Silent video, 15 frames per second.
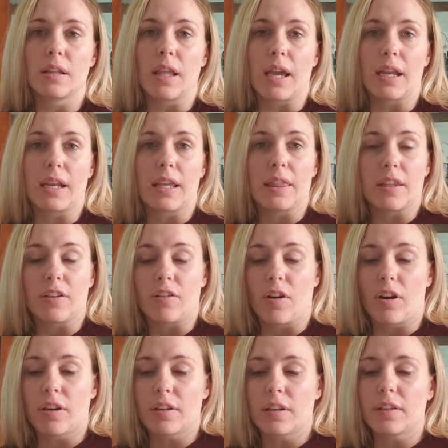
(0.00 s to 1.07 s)
light in the
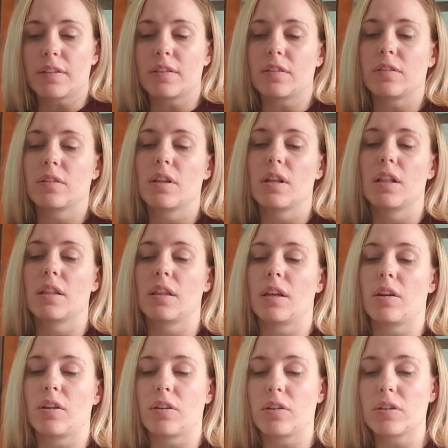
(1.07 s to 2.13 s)
darkness, that
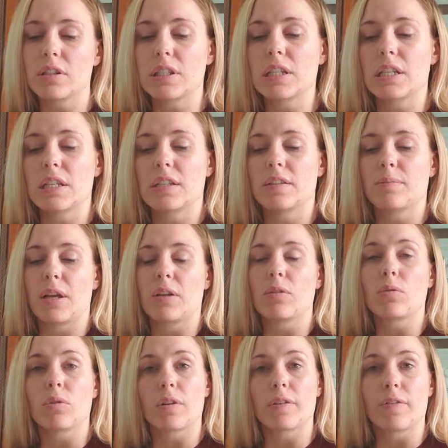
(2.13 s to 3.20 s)
our good deeds may
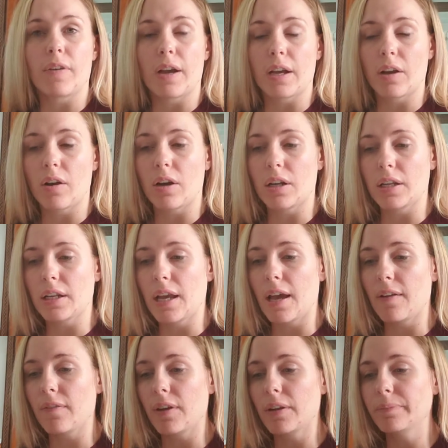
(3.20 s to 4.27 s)
glorify God in
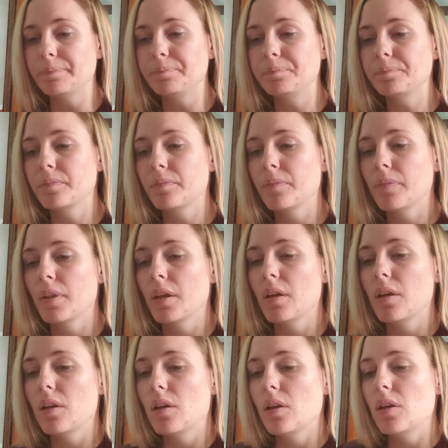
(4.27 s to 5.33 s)
heaven.
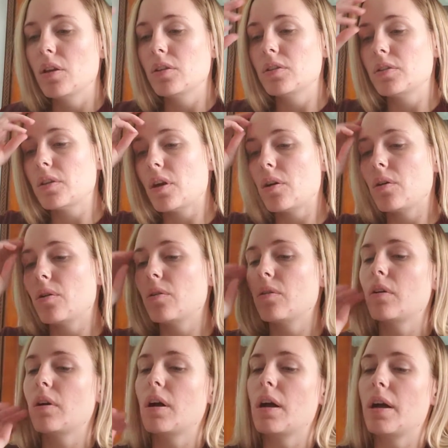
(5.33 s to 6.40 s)

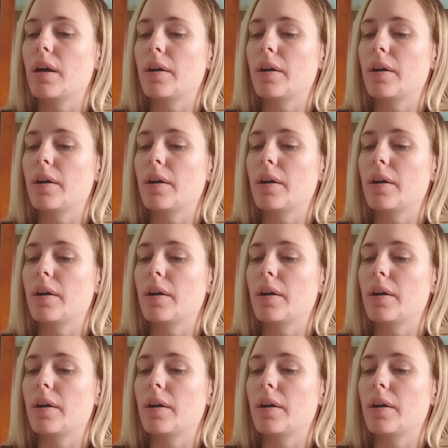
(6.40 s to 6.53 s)
So,